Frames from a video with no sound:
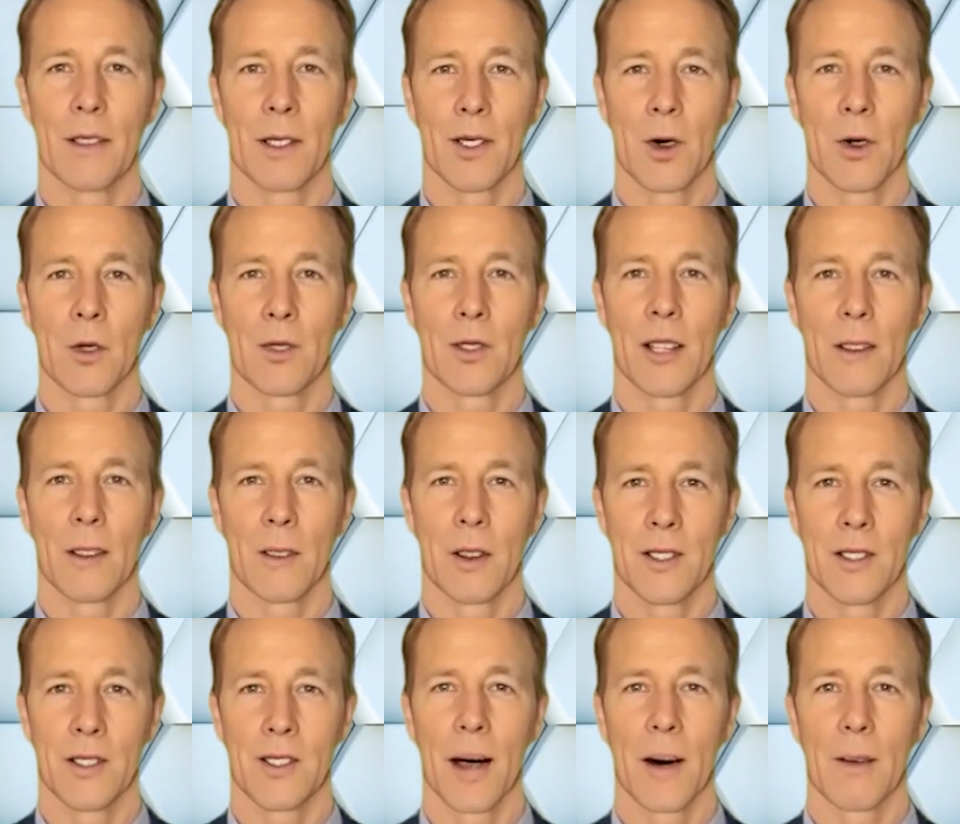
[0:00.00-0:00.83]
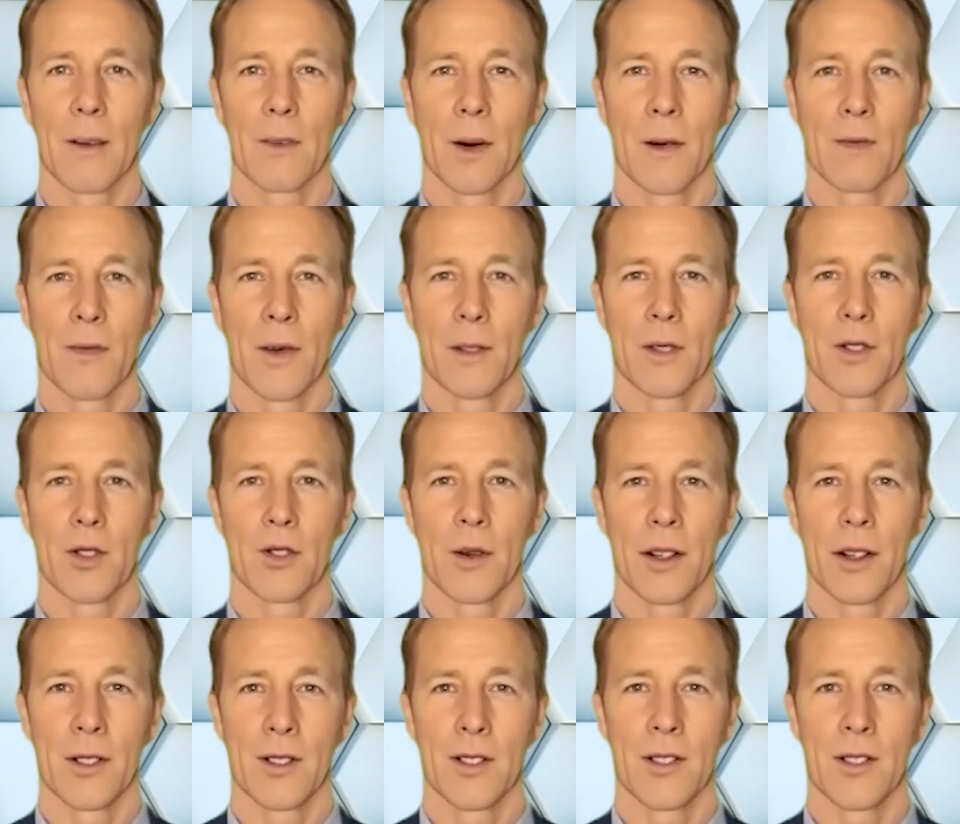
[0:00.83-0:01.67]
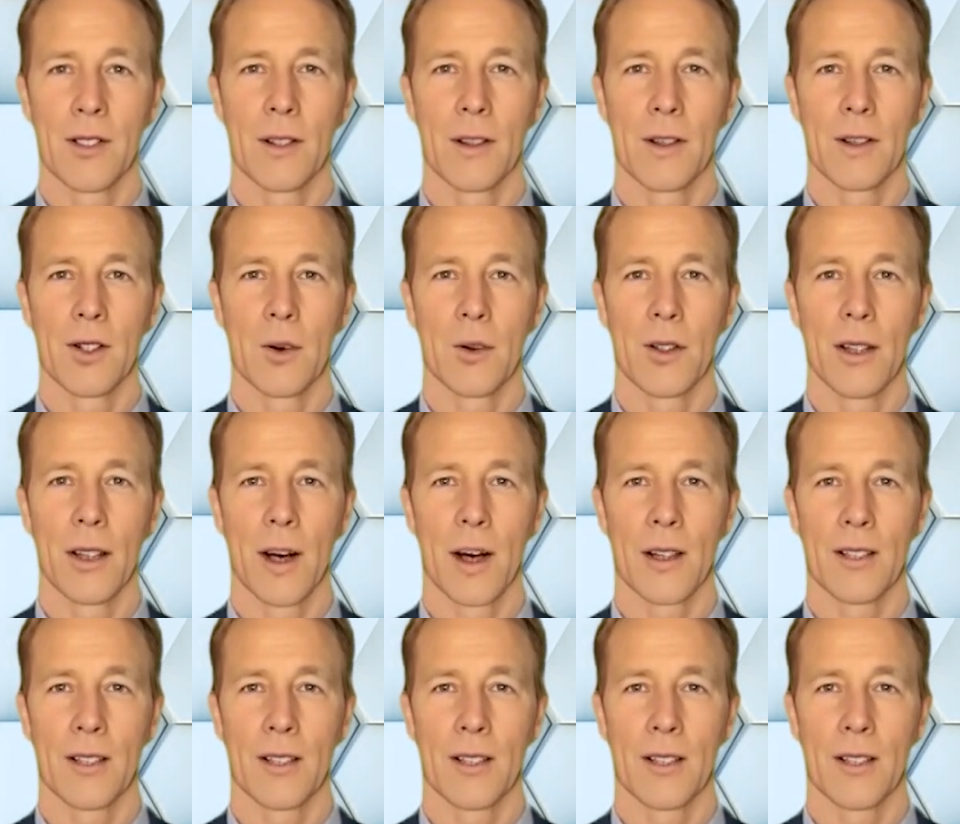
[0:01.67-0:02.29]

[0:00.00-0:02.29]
Using this table of interests, you can